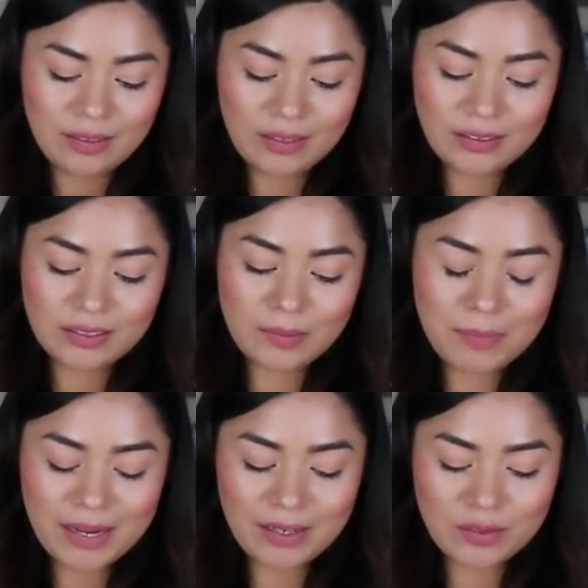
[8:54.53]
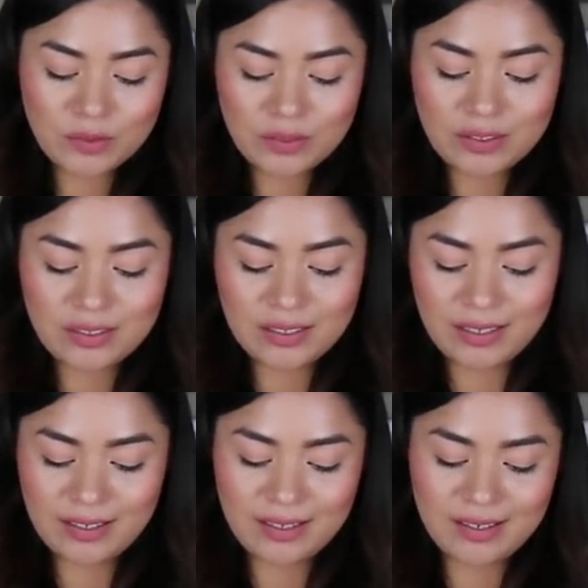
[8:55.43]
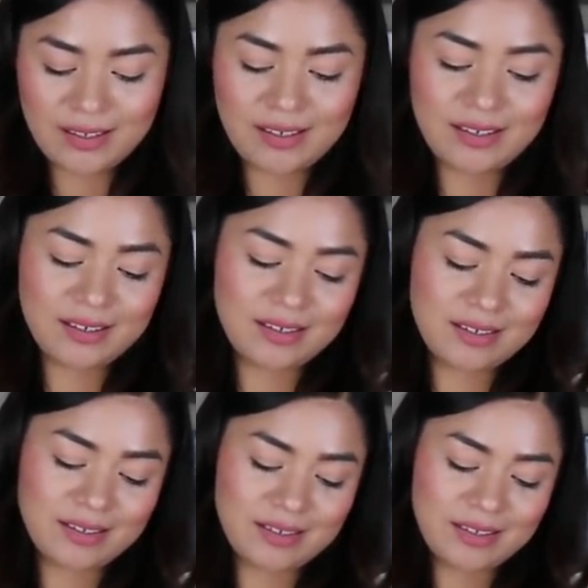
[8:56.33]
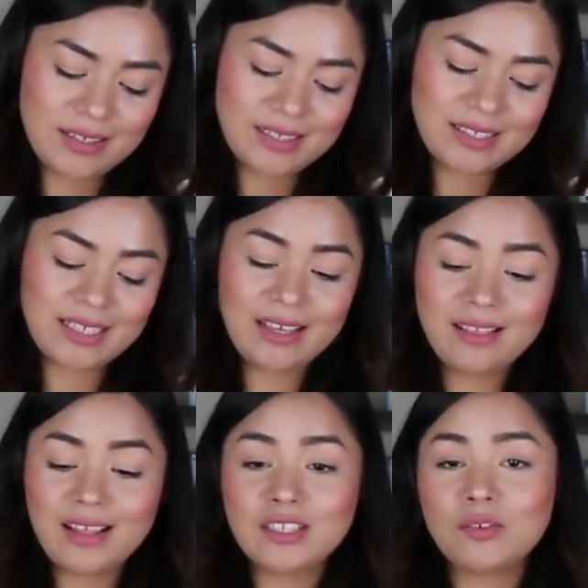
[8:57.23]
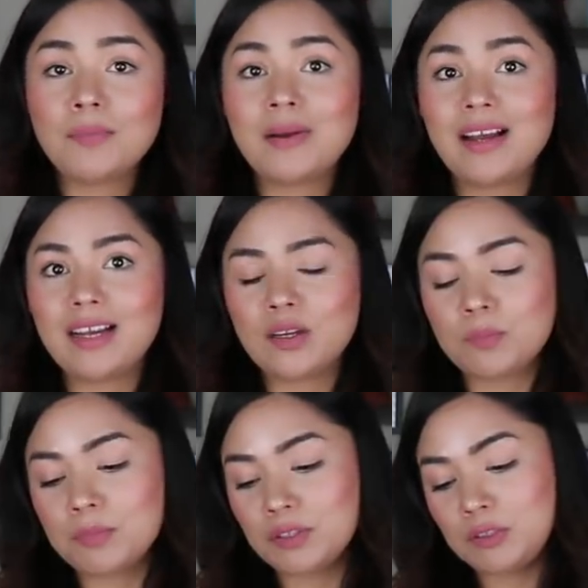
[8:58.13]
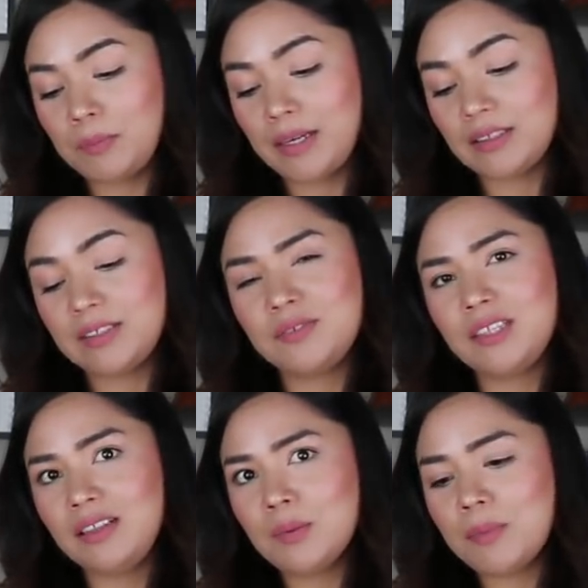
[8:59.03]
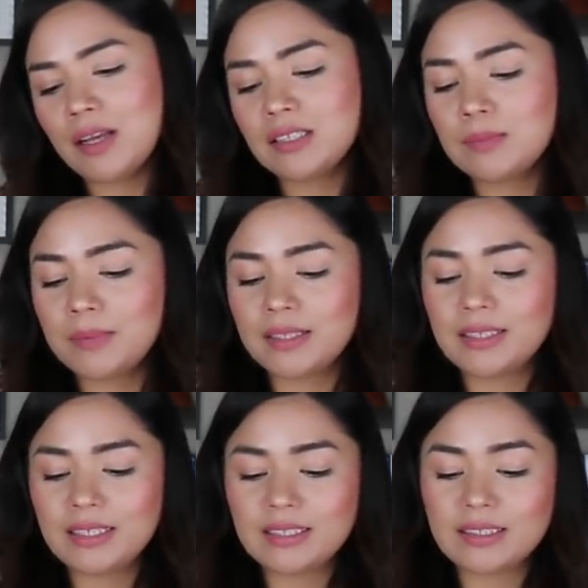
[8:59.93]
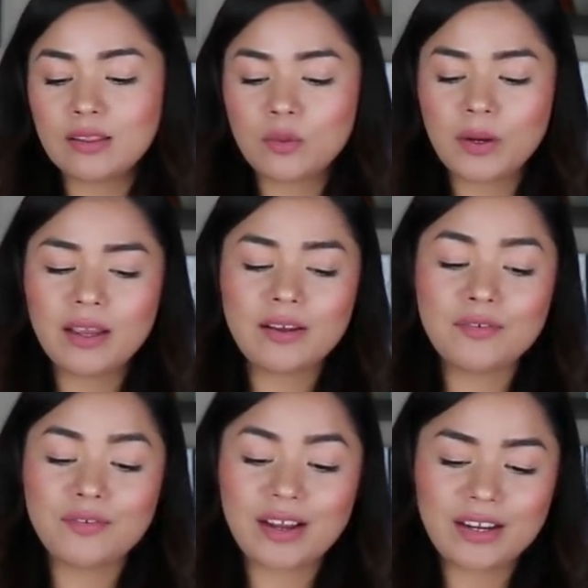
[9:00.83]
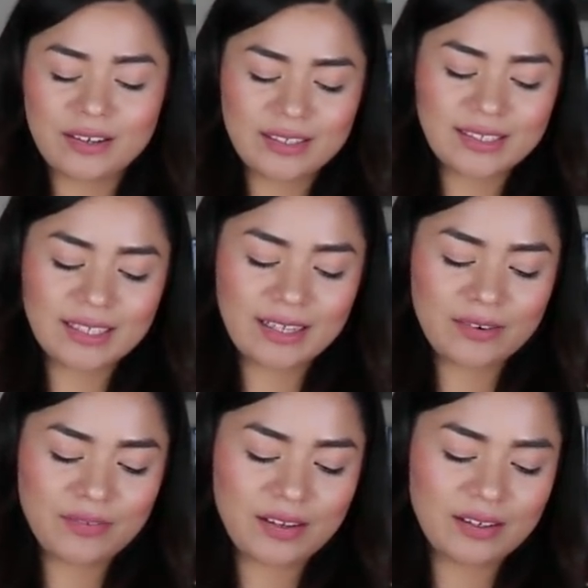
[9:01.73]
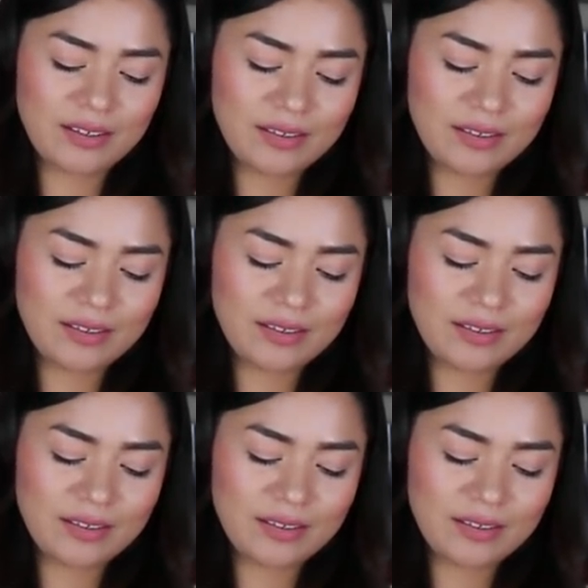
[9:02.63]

It's about uh, seeing things from a higher perspective, seeing the possibilities, the three of fire. Let's clarify.